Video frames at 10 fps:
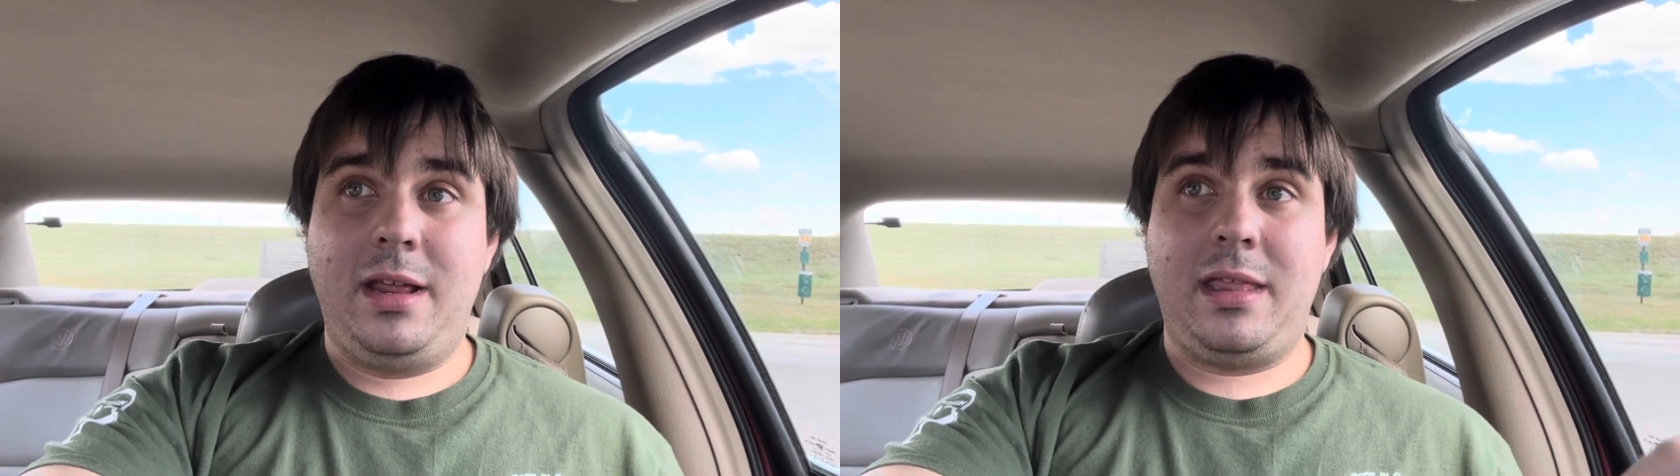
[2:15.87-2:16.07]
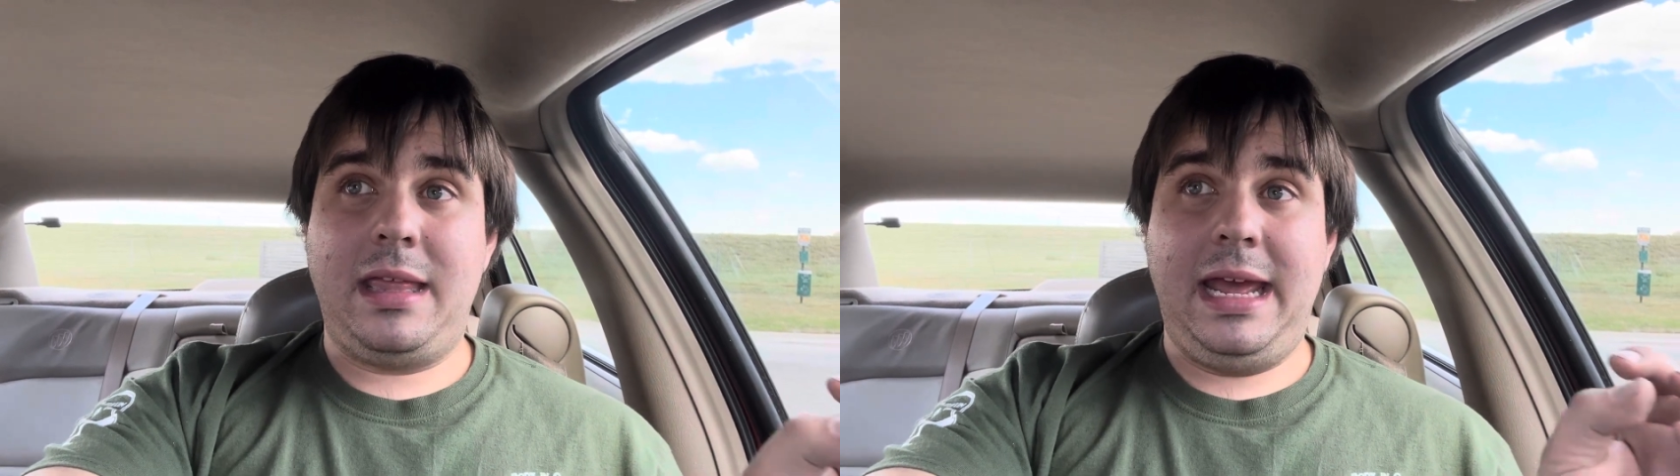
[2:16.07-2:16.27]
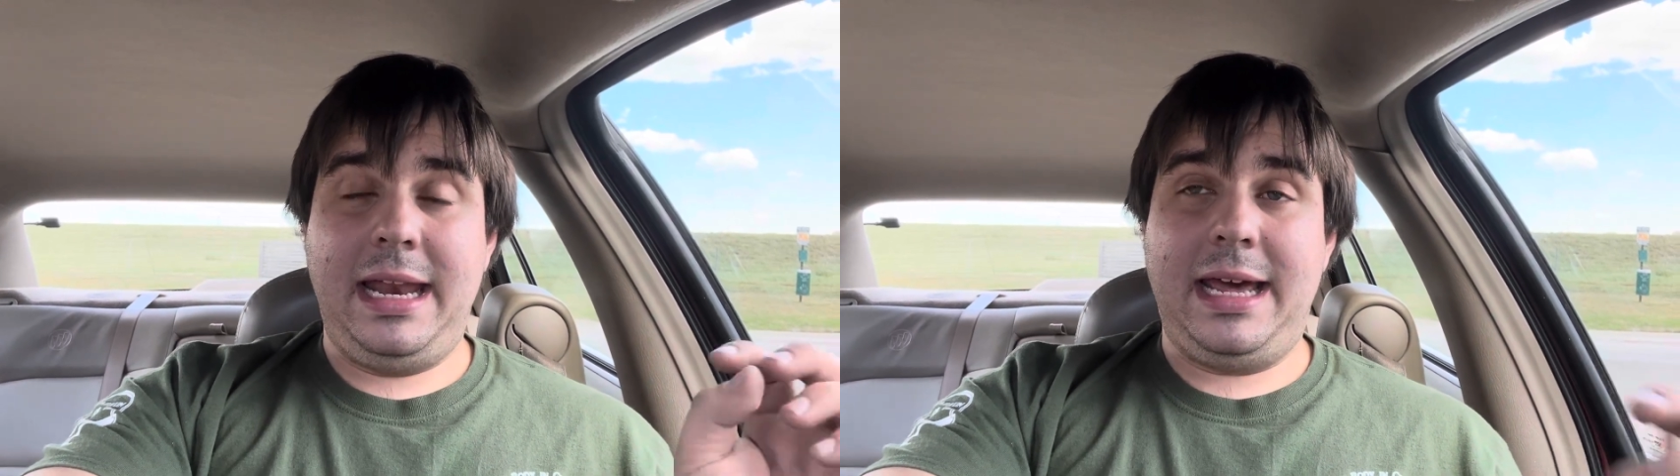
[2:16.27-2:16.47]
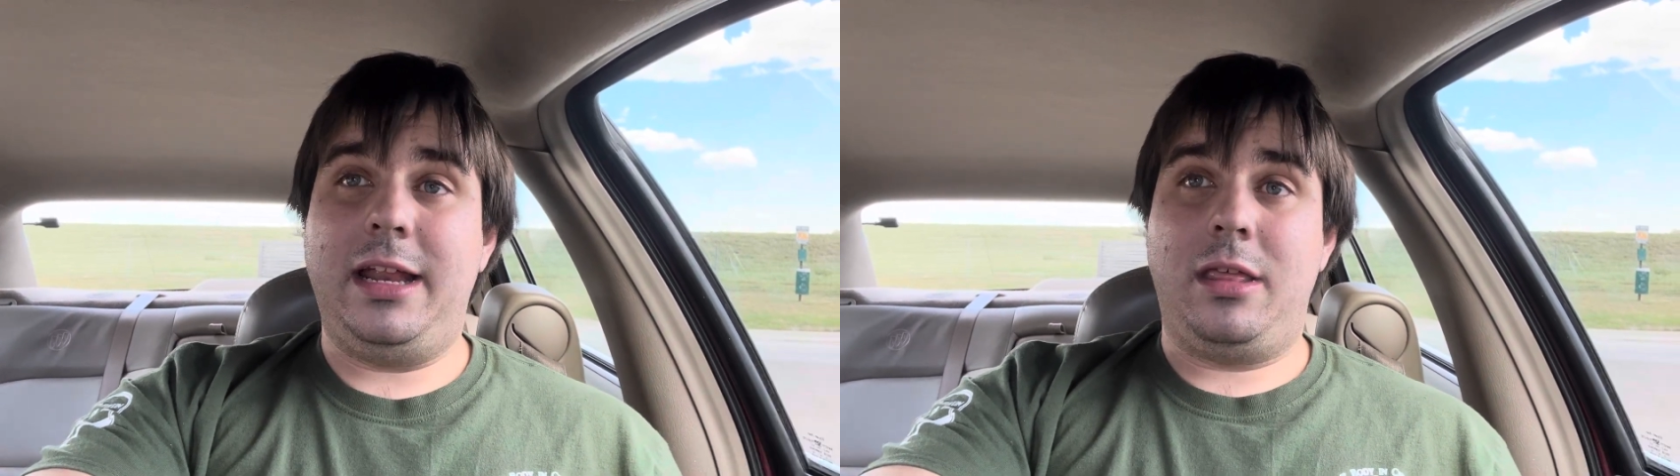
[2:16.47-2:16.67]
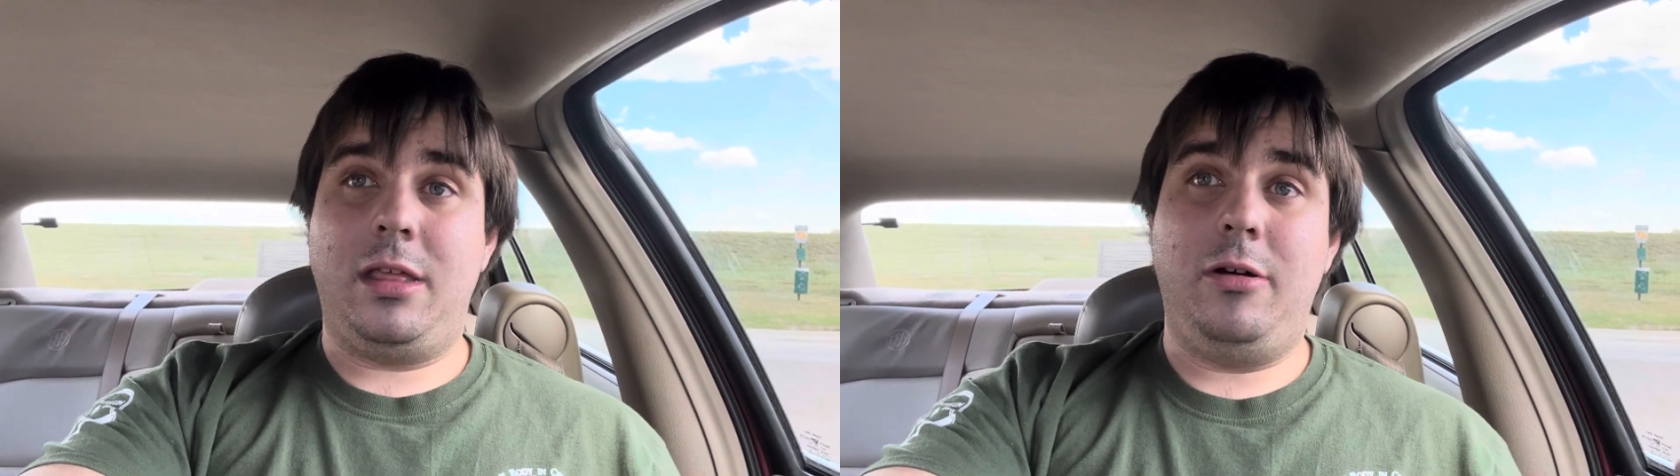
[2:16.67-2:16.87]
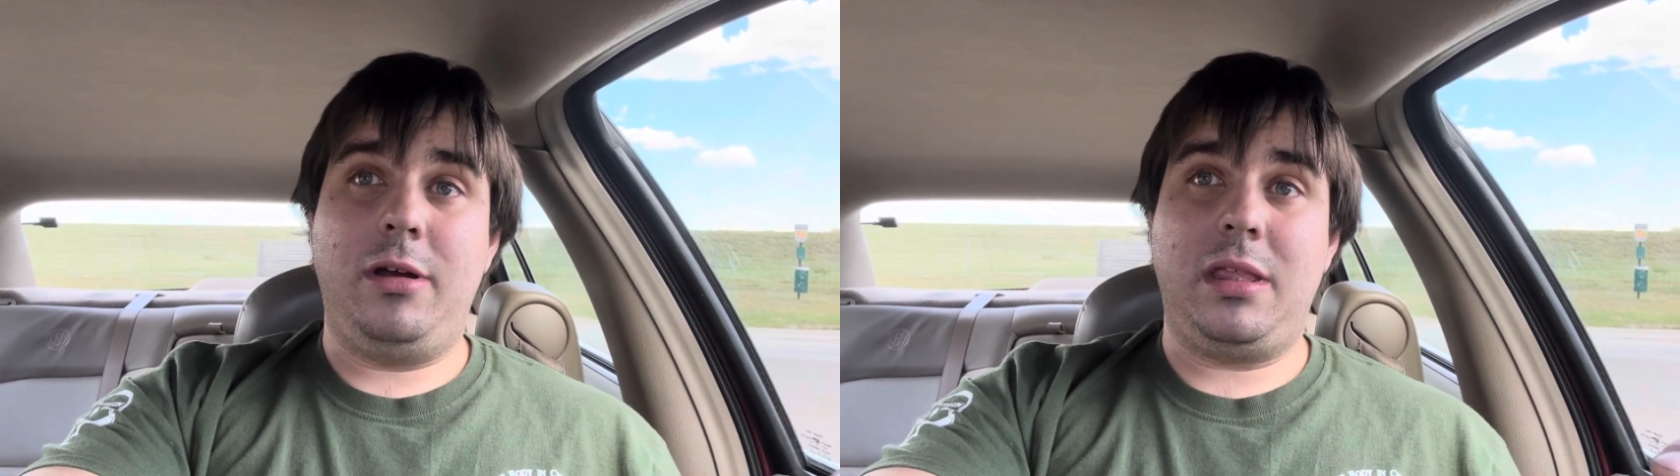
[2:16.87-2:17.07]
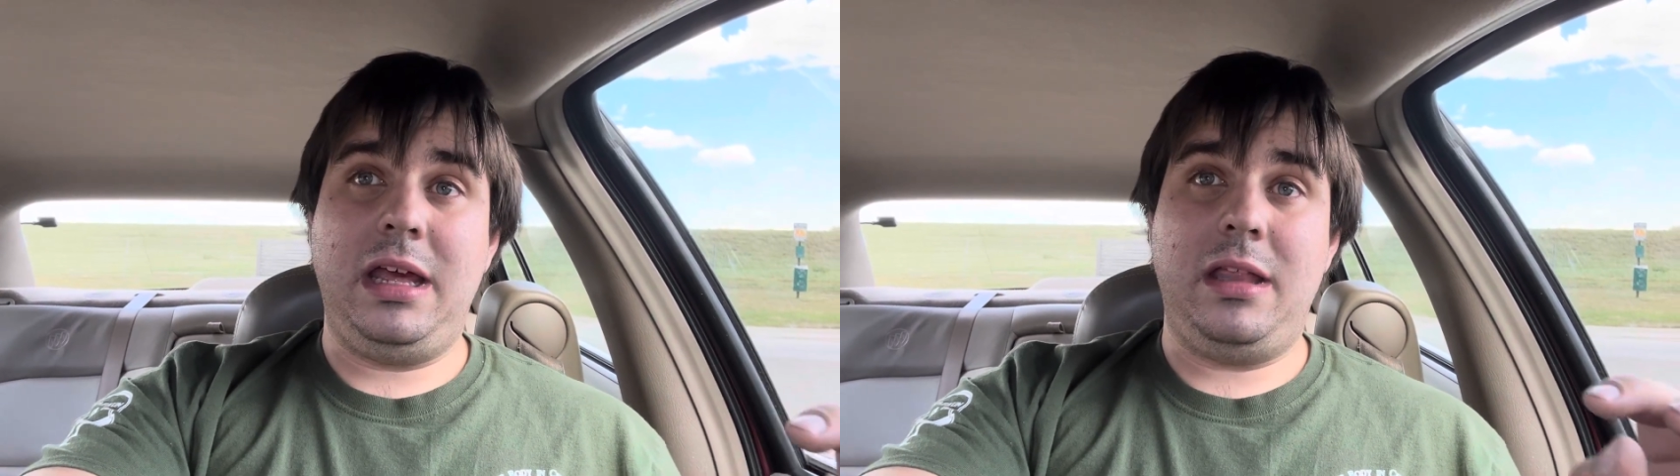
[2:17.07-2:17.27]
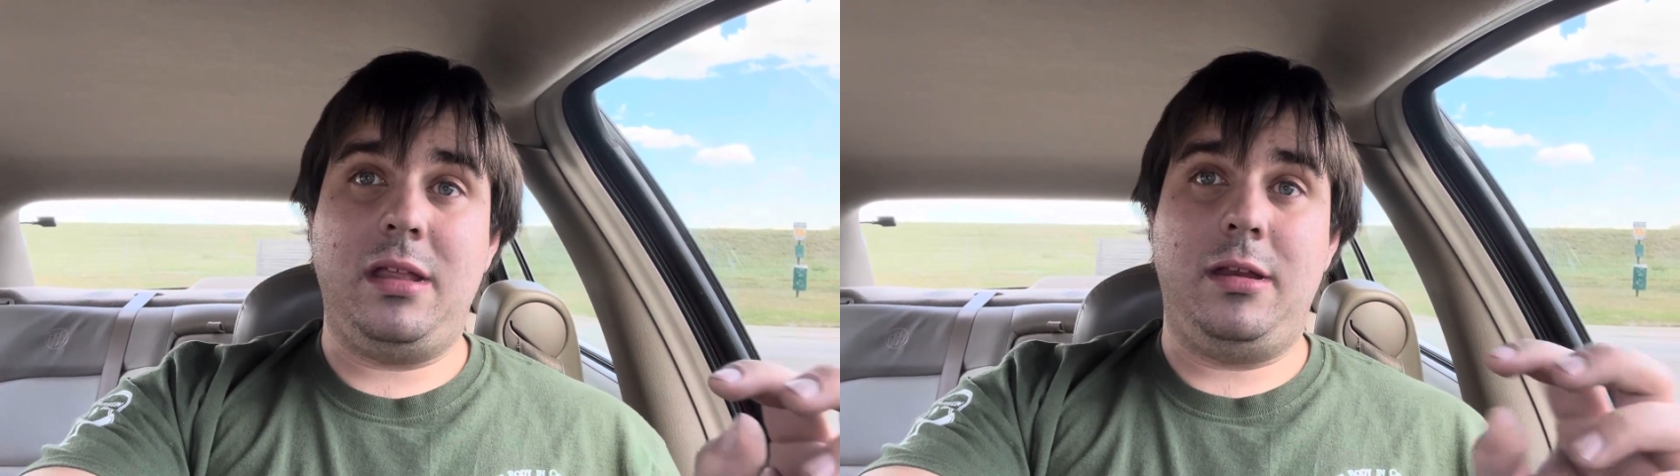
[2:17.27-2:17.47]
saying that Ahsoka
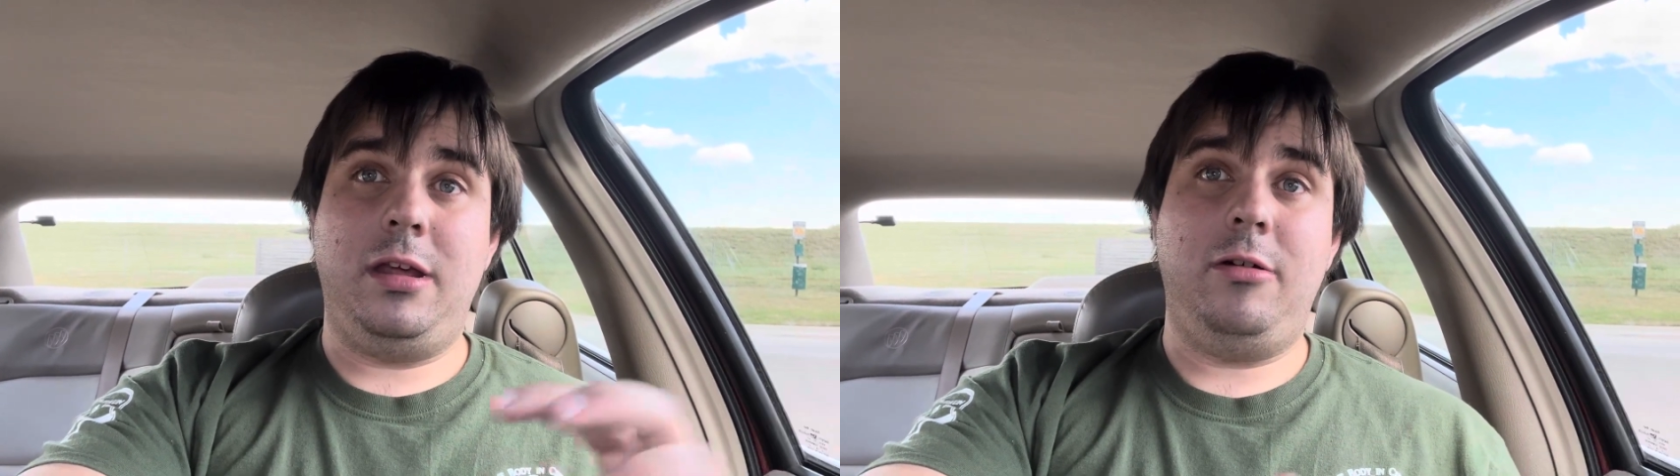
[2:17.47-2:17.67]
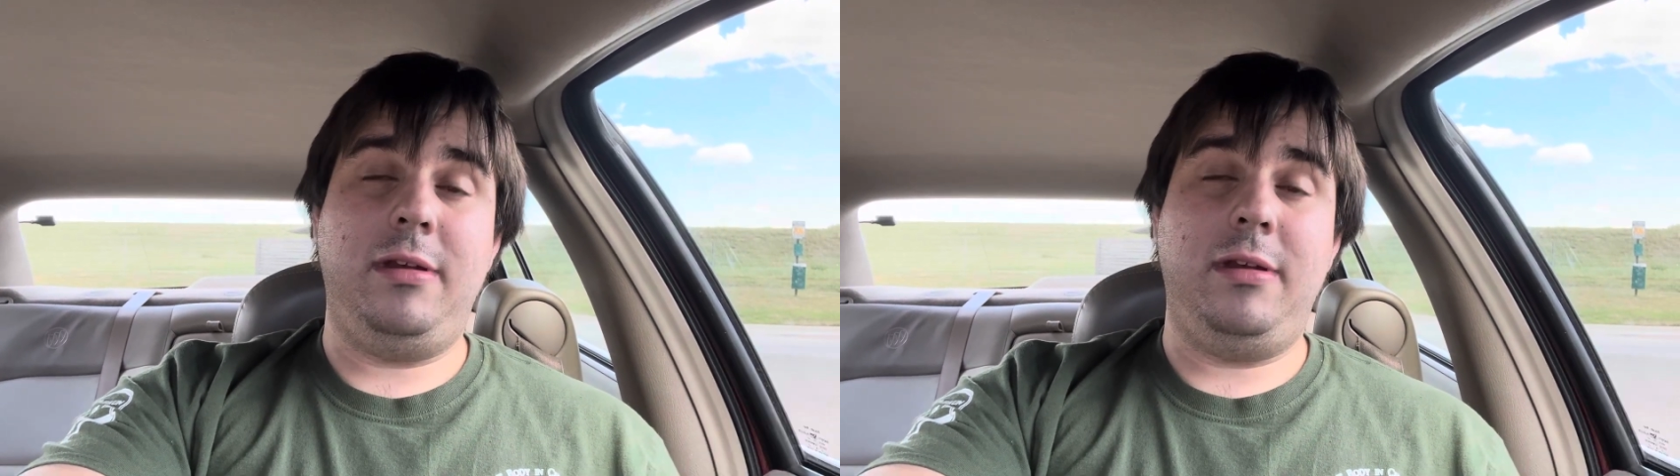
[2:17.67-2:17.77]
Season 2